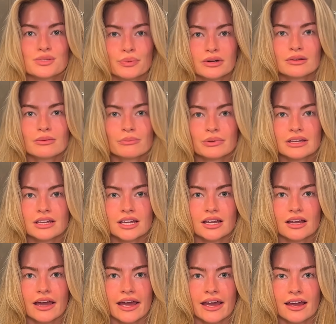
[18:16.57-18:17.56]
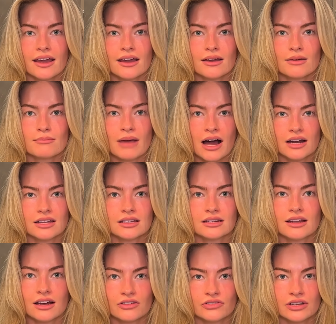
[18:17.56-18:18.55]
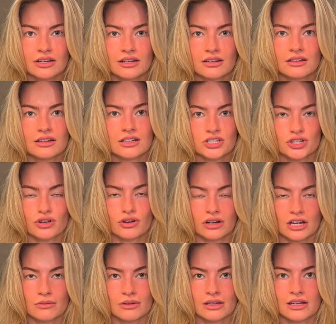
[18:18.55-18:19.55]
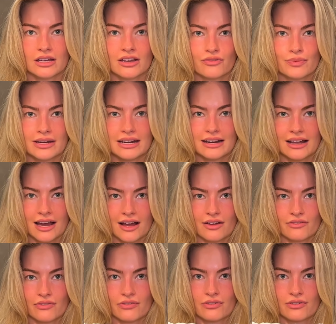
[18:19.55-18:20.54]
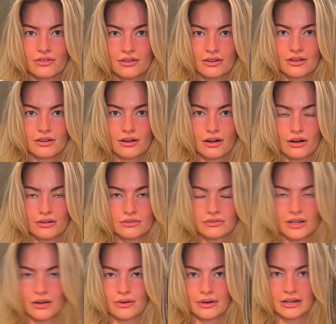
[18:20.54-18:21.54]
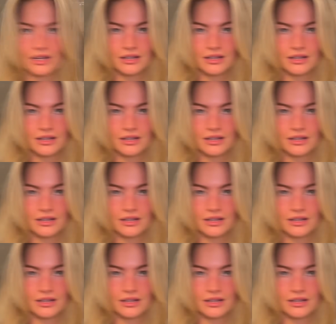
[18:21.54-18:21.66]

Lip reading: wouldn't be a Maddie Oven Ninja Creamy if we didn't have cauliflower